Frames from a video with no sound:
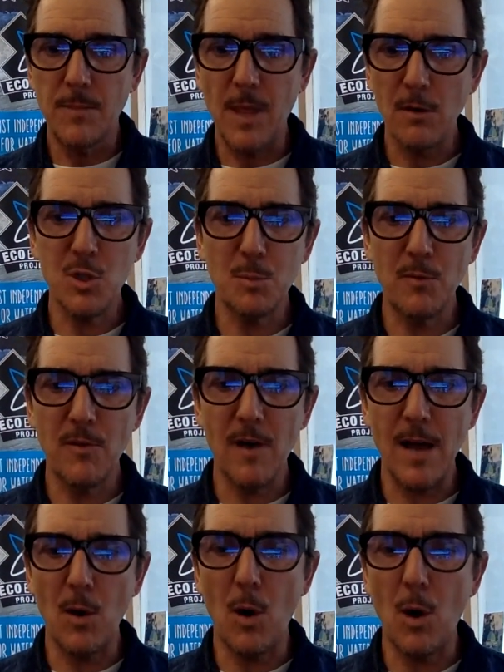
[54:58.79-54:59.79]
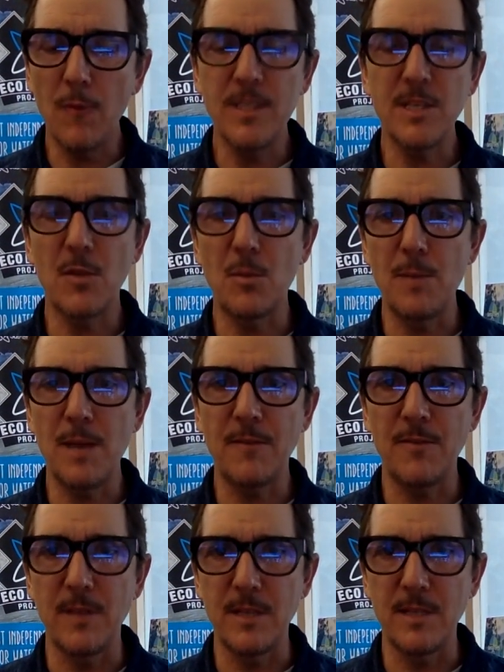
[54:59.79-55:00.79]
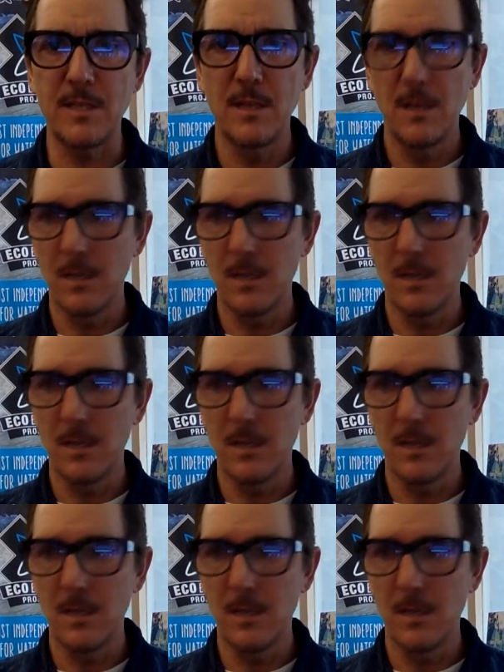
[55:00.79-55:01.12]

They also provide all these other benefits